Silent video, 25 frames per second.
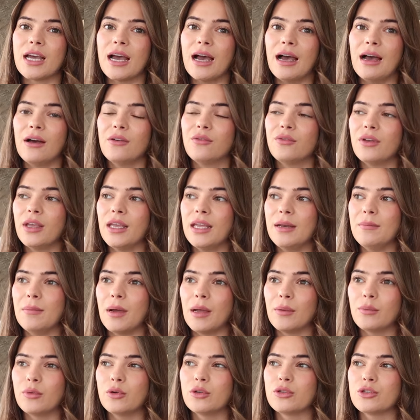to have in
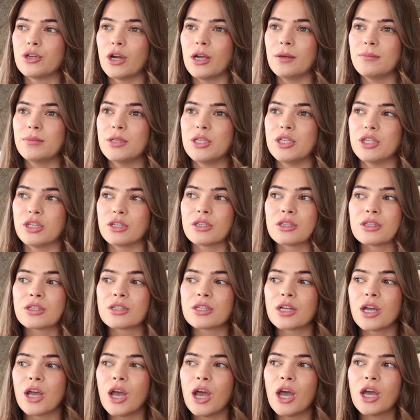my wardrobe to
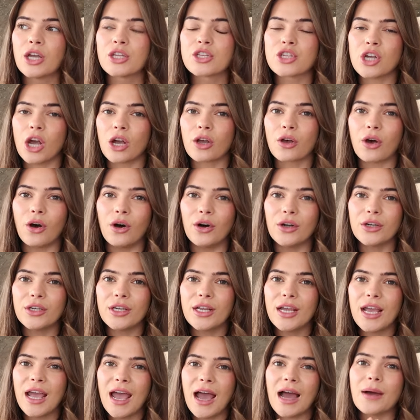just chuck
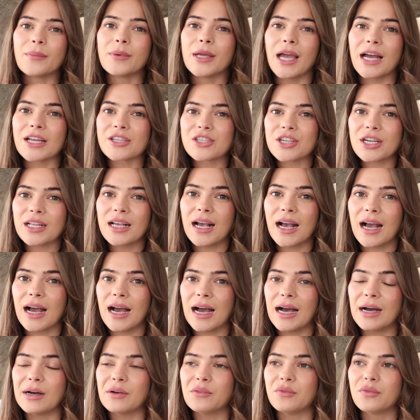on. And we actually
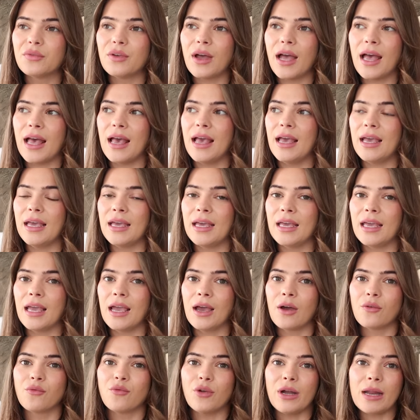have
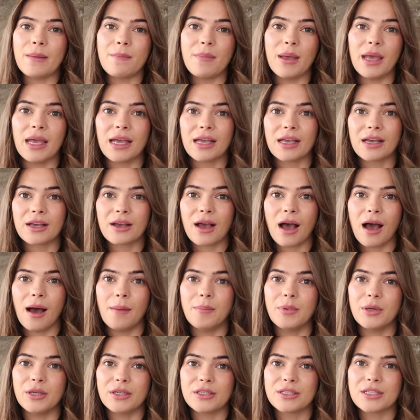a really big
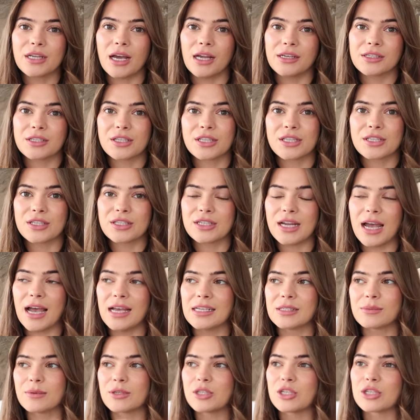cupboard under the
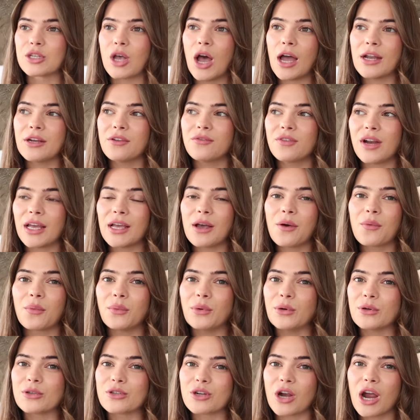stairs, which is kind of like a
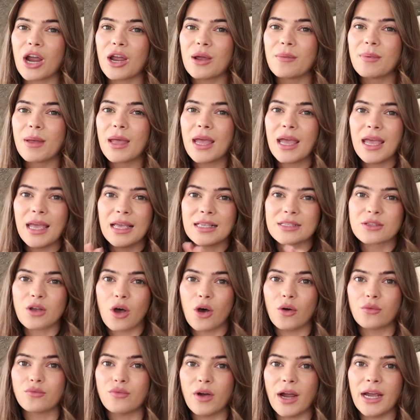wardrobe. It's
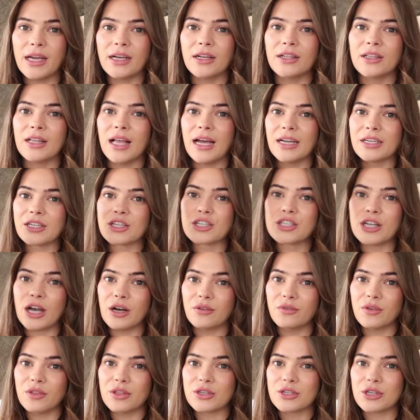got a rail and a
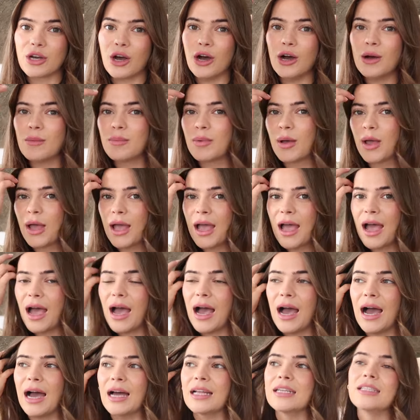shelf at the top.
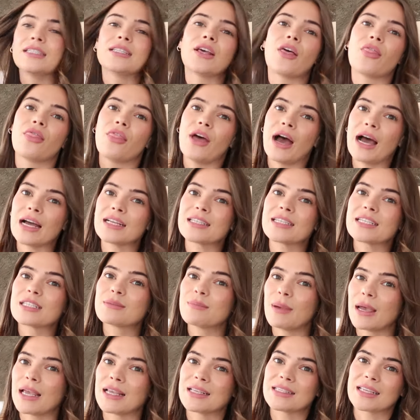And that is
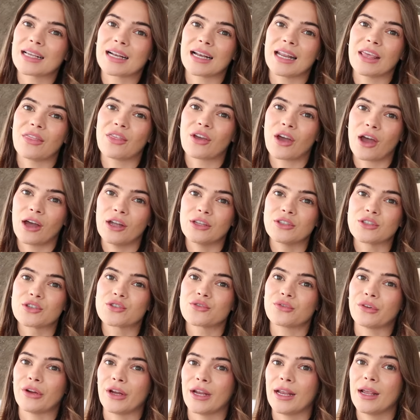basically the
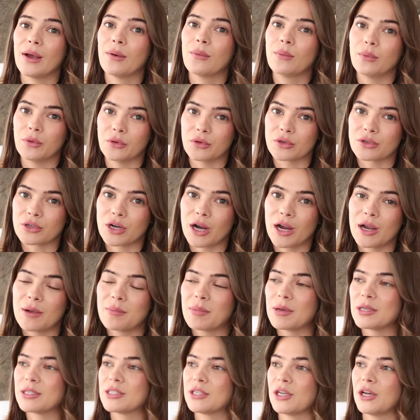country
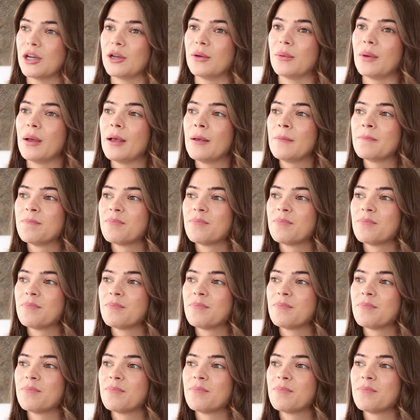wardrobe. So